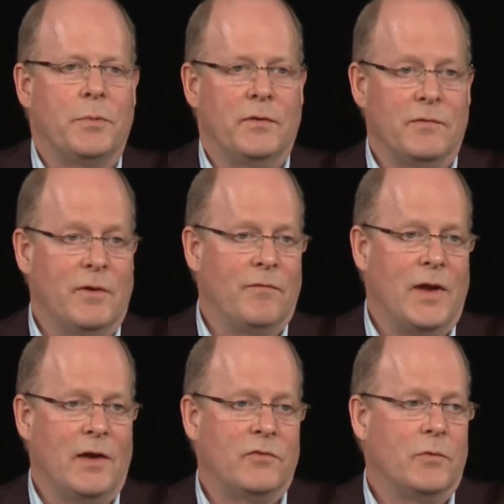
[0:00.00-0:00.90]
President of
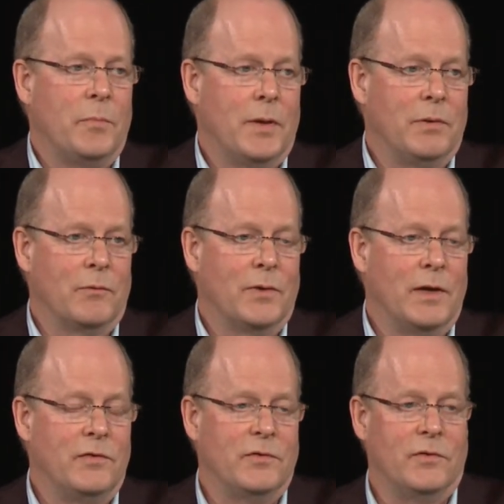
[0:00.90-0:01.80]
National Public
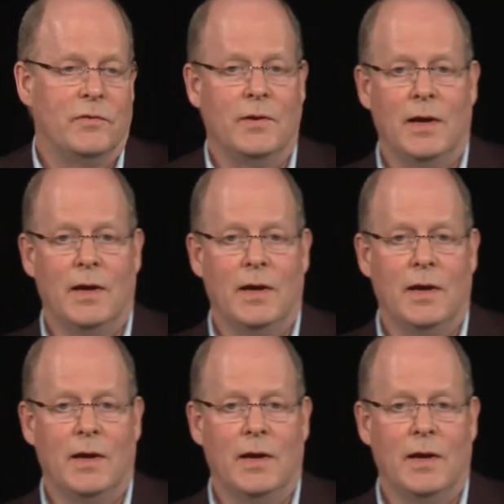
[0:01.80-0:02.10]
Relations,